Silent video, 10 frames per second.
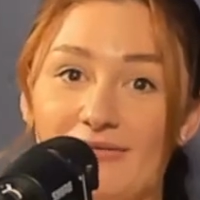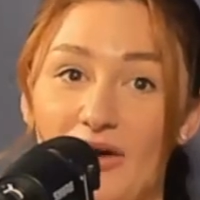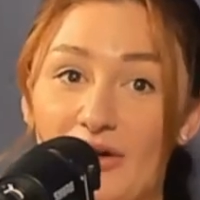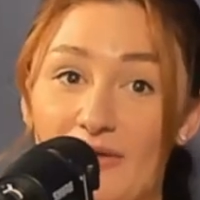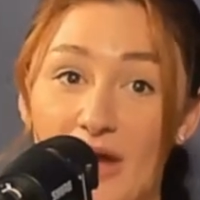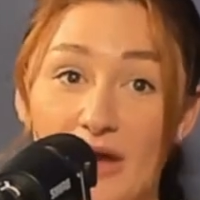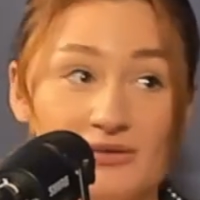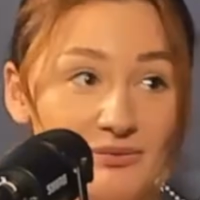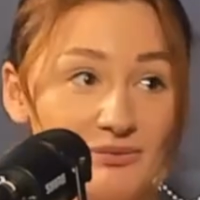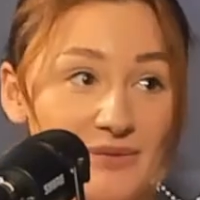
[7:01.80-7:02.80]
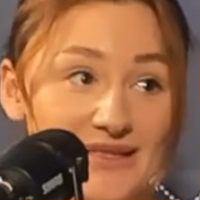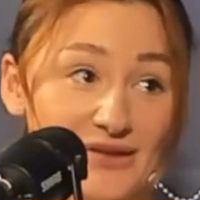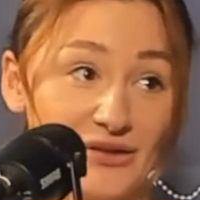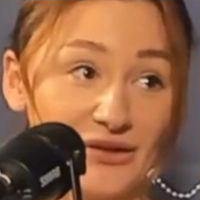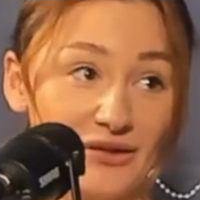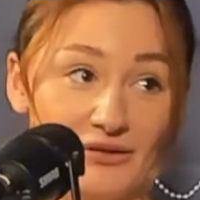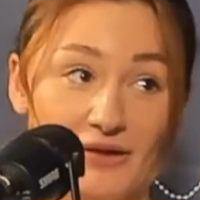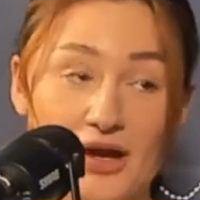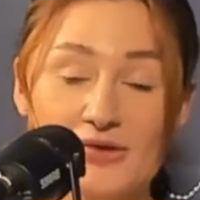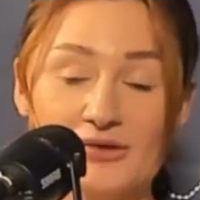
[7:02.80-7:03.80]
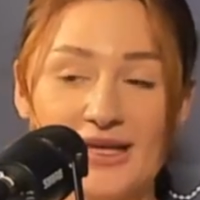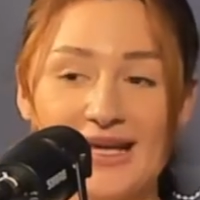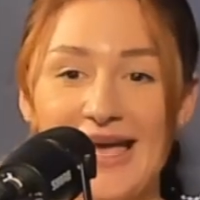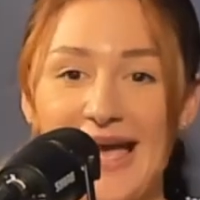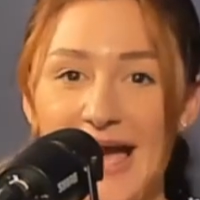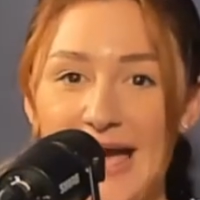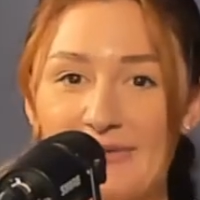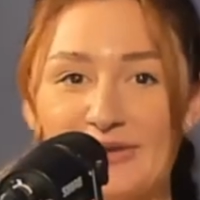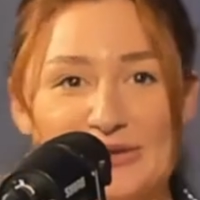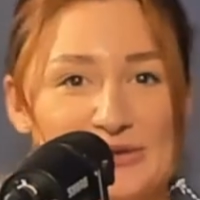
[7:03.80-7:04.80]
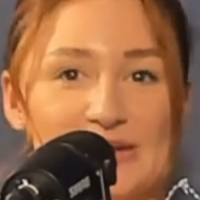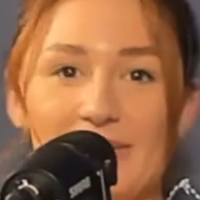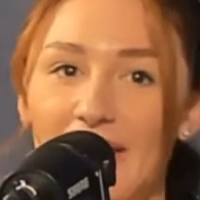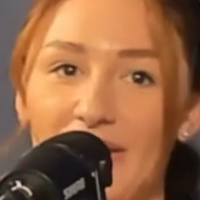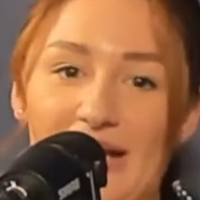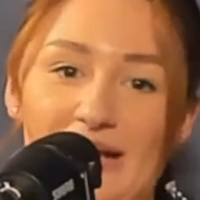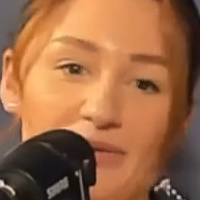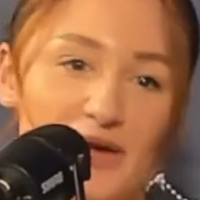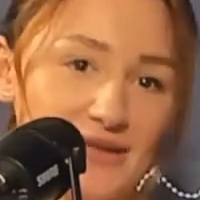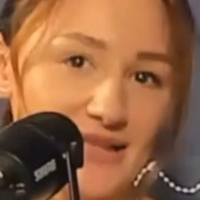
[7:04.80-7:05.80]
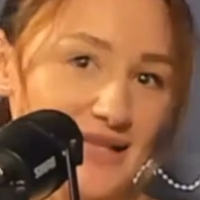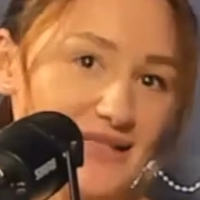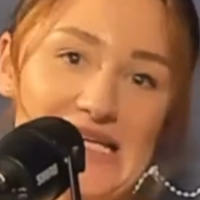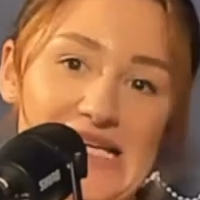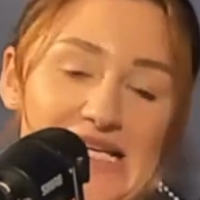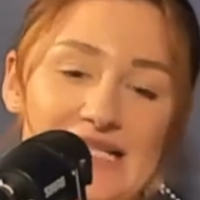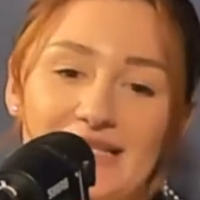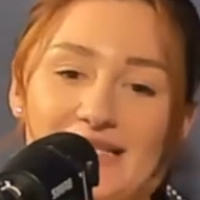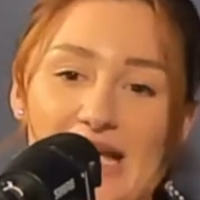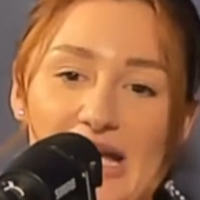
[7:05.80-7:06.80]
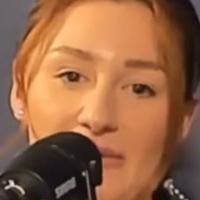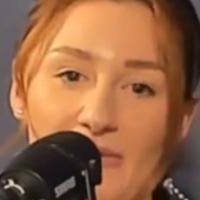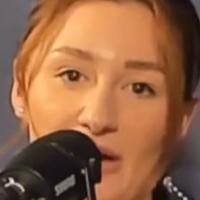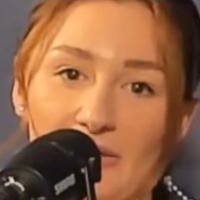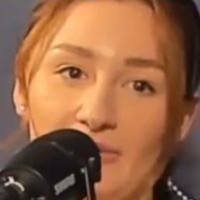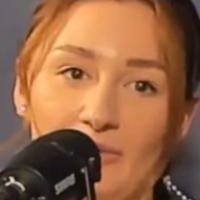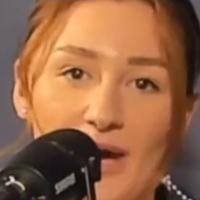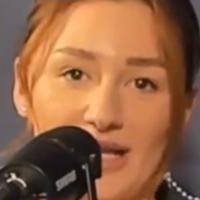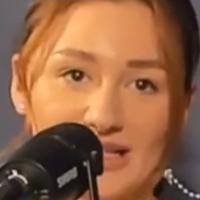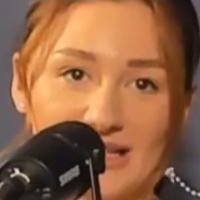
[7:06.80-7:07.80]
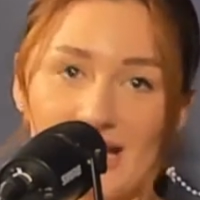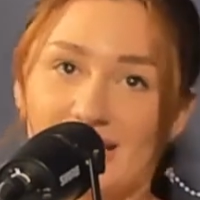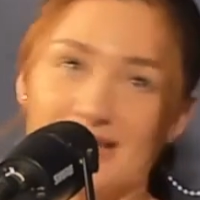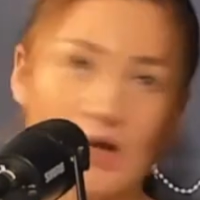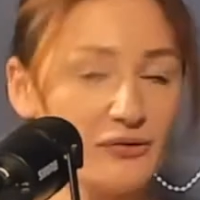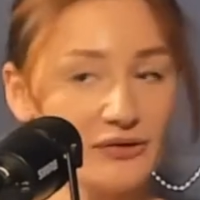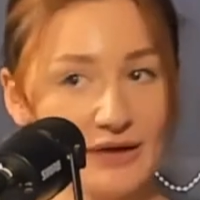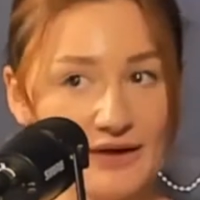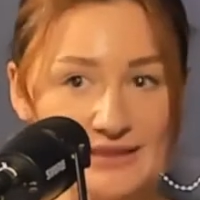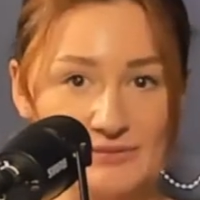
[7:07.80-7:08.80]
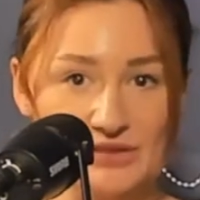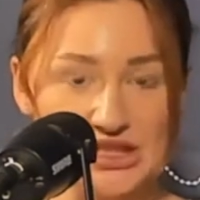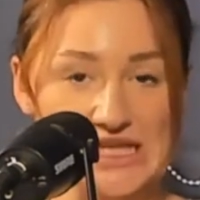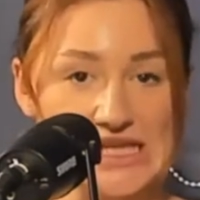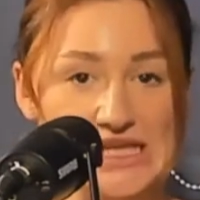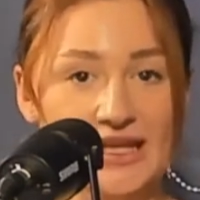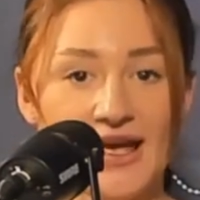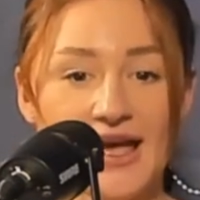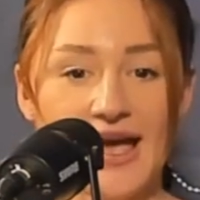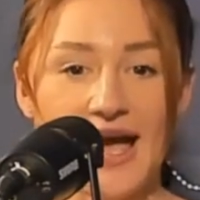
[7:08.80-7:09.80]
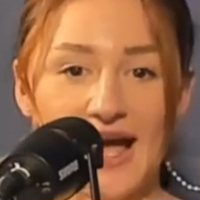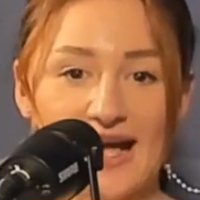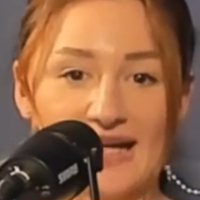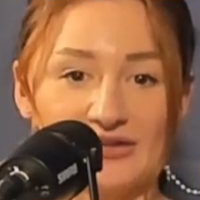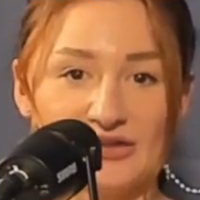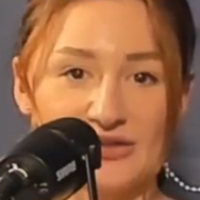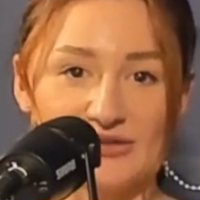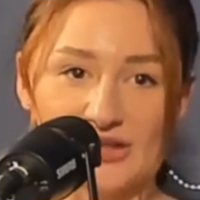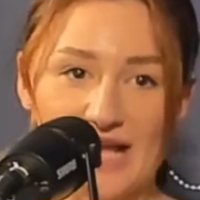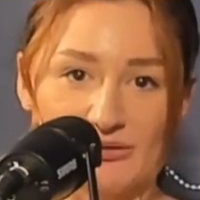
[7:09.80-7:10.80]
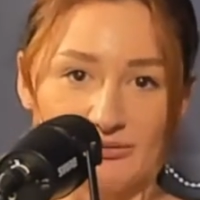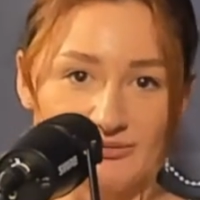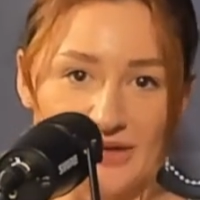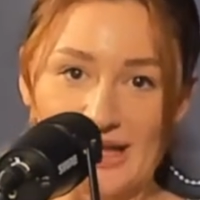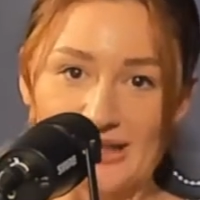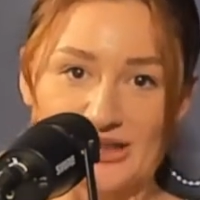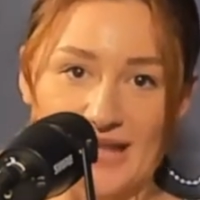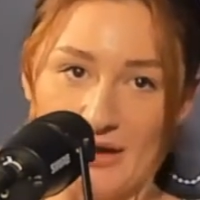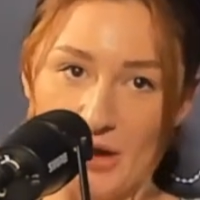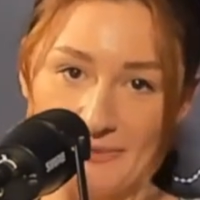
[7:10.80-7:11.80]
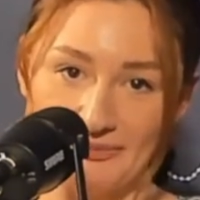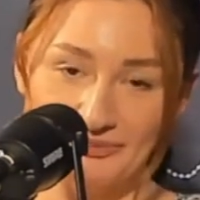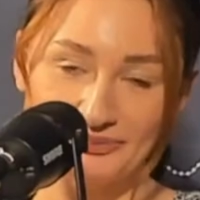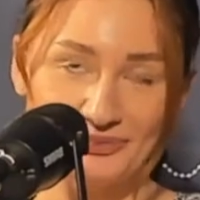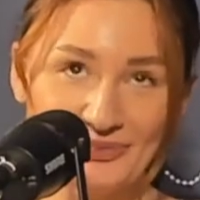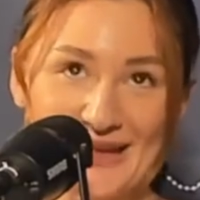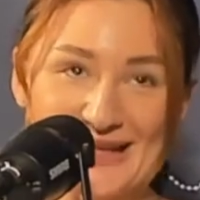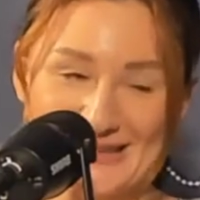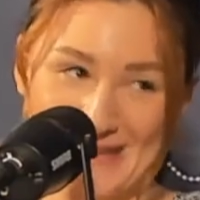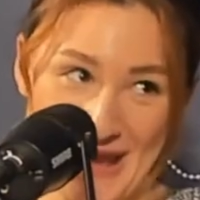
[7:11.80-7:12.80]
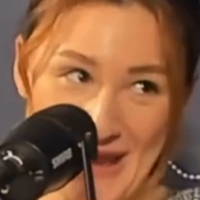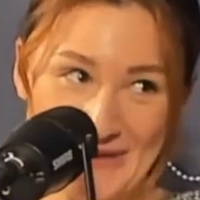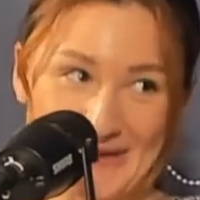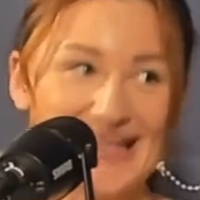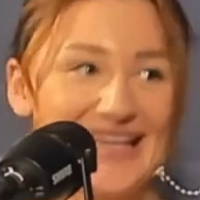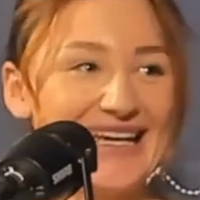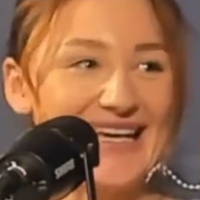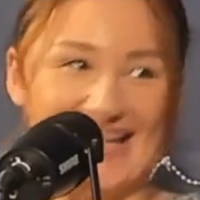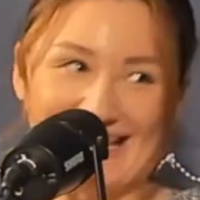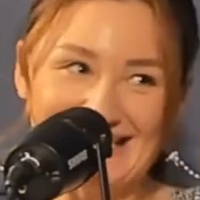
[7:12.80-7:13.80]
on her own, business on her own, talk to us about the kind of processes, on why she decided to go for a Graphtec machine, and just how really she's getting on. So here's